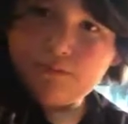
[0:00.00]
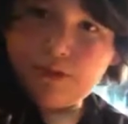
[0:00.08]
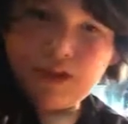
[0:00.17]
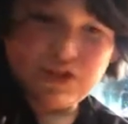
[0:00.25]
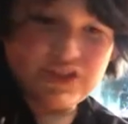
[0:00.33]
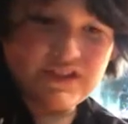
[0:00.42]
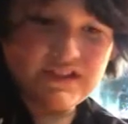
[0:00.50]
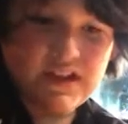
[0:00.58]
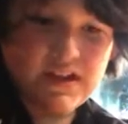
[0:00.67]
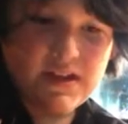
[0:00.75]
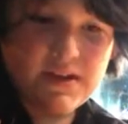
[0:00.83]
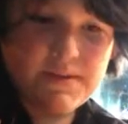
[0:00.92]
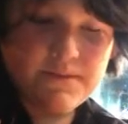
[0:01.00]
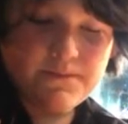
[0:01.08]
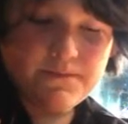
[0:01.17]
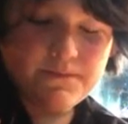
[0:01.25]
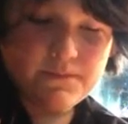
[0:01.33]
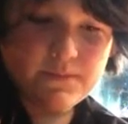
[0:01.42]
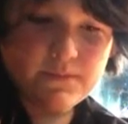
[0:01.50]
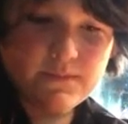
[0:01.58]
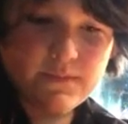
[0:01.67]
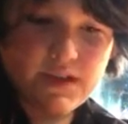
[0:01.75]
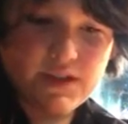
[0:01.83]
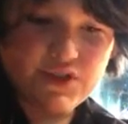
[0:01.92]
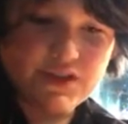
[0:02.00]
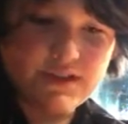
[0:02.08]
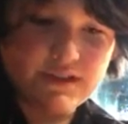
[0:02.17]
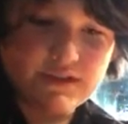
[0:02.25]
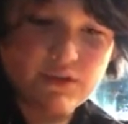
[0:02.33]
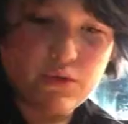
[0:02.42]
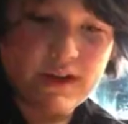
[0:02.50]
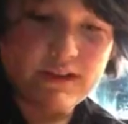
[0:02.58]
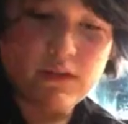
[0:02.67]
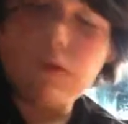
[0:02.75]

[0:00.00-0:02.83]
But she's uh, she is quite the